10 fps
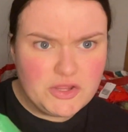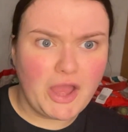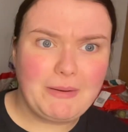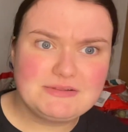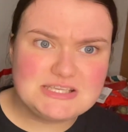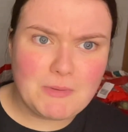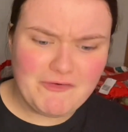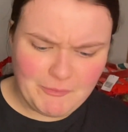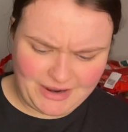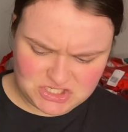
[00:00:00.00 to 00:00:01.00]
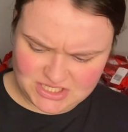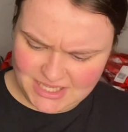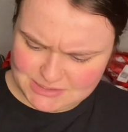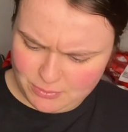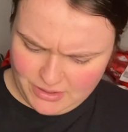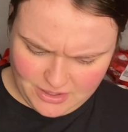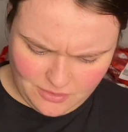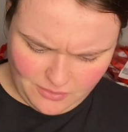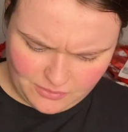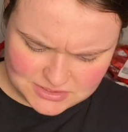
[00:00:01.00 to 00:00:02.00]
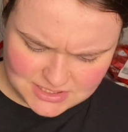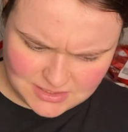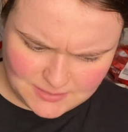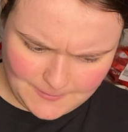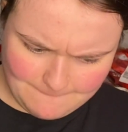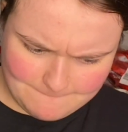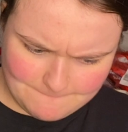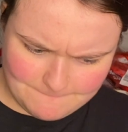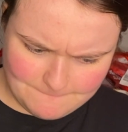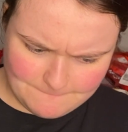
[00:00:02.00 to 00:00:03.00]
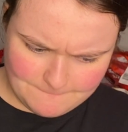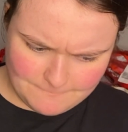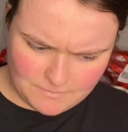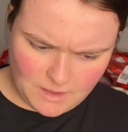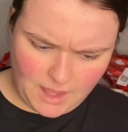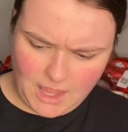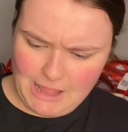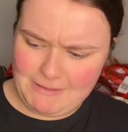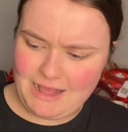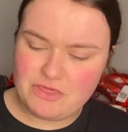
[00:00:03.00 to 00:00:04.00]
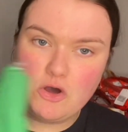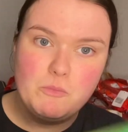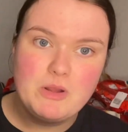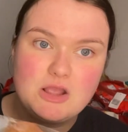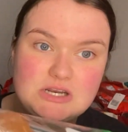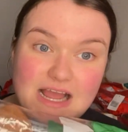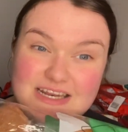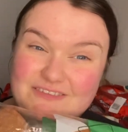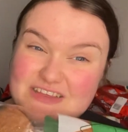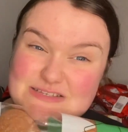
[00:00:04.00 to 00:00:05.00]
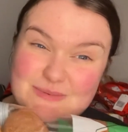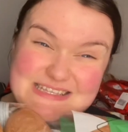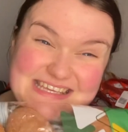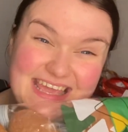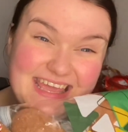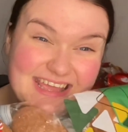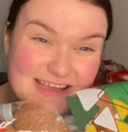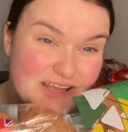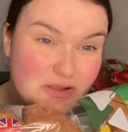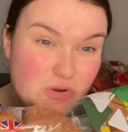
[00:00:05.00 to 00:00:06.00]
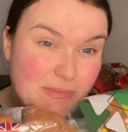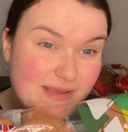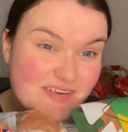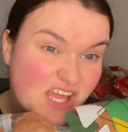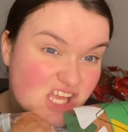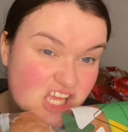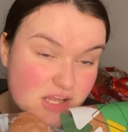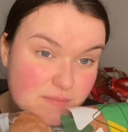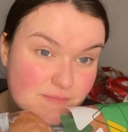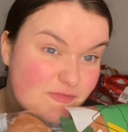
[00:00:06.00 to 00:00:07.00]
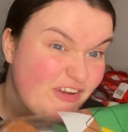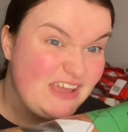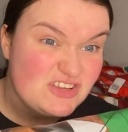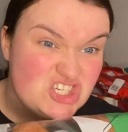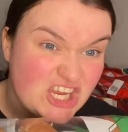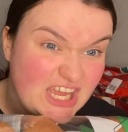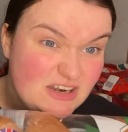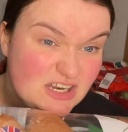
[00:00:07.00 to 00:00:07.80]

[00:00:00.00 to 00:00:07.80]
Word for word: they're out tomorrow actually. That's pretty good. Uh, I thought we could, I could have these for my tea with a bit of like fake chicken